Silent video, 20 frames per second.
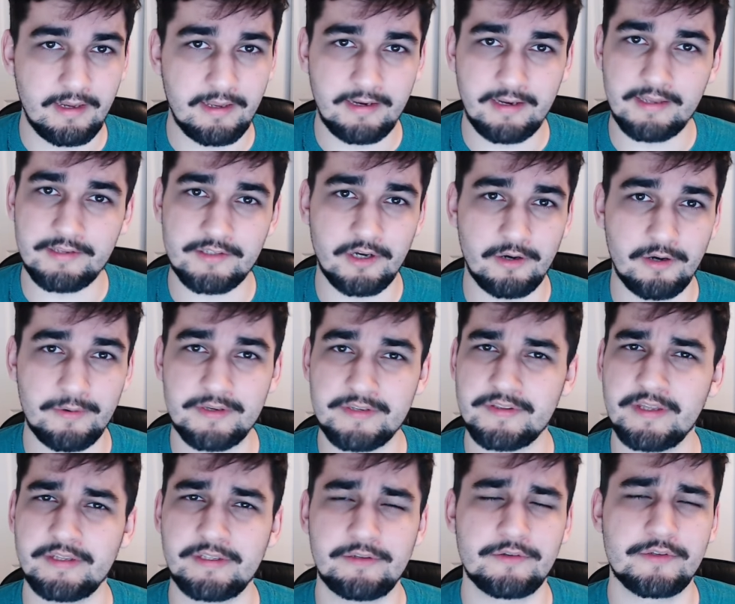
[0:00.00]
And as always,
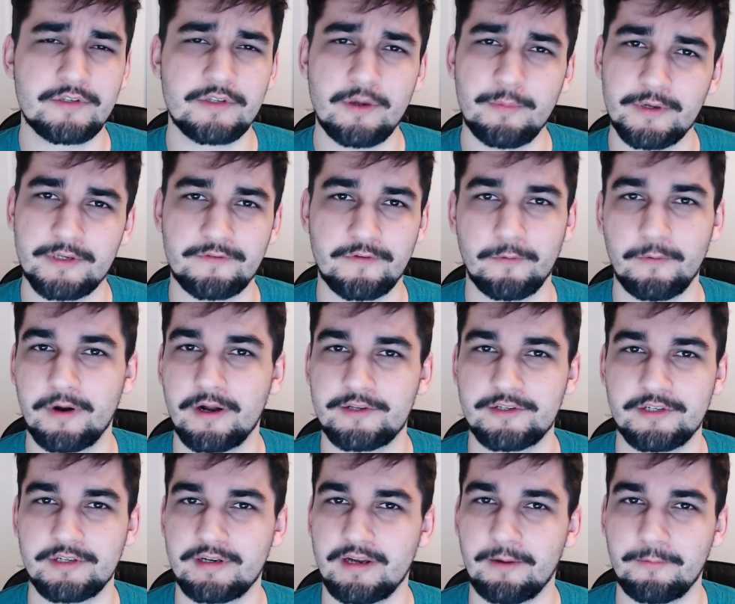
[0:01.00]
thank you so much for
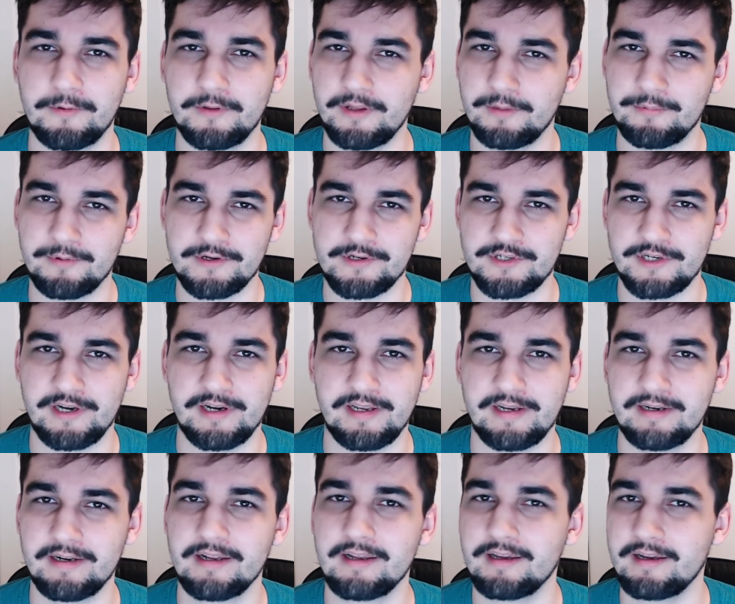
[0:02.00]
watching, I really appreciate
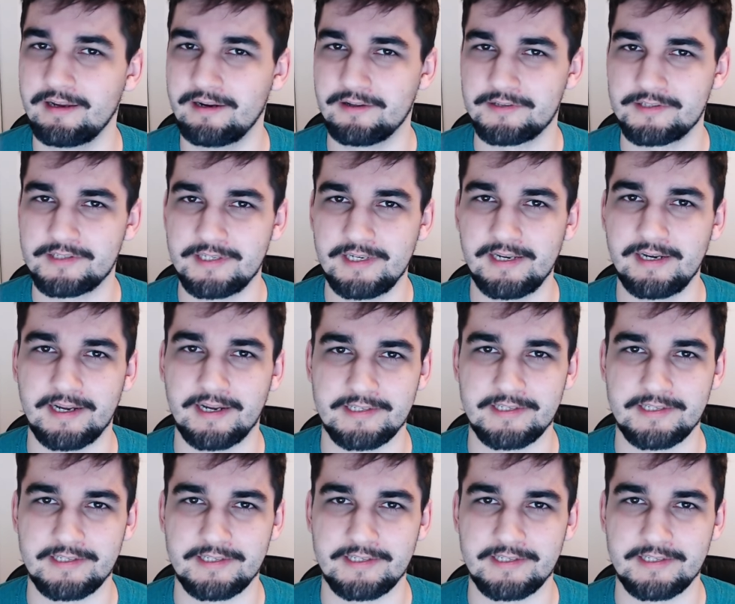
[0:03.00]
it, and I'll see you next